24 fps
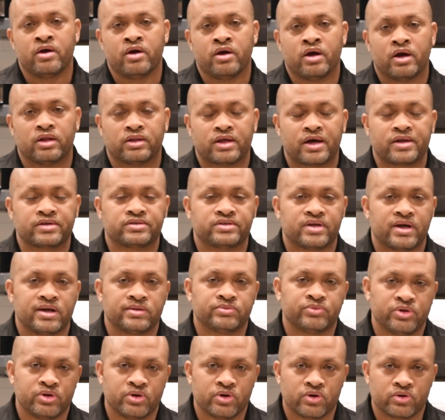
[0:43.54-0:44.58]
A lot of times
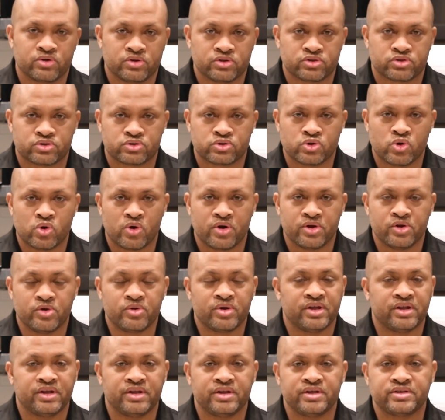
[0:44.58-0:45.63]
when you go to the store, you
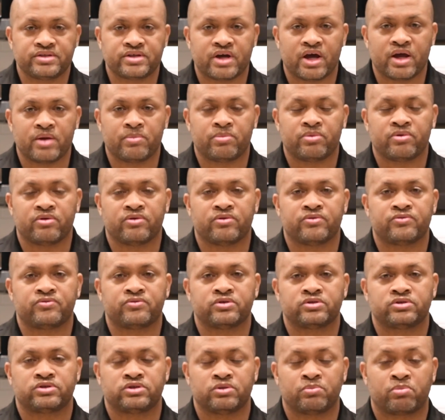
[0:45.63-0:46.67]
get any type of
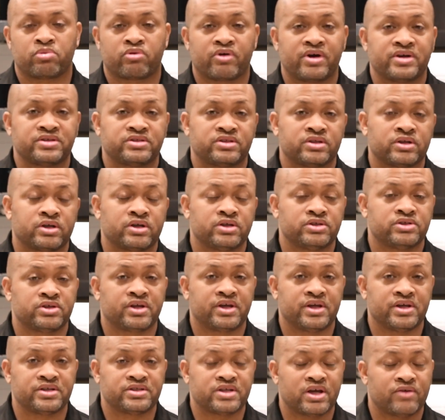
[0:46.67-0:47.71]
suppressant because your
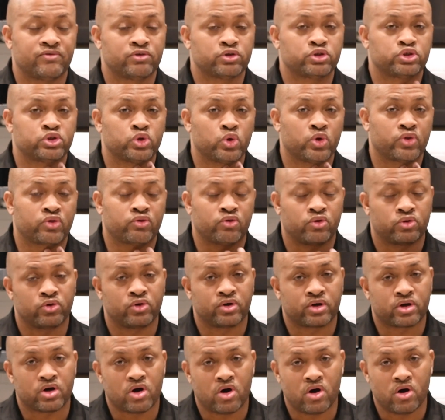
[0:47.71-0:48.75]
kids have a sore throat or
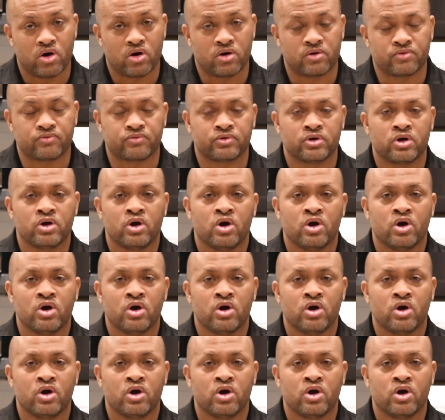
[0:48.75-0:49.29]
a cough,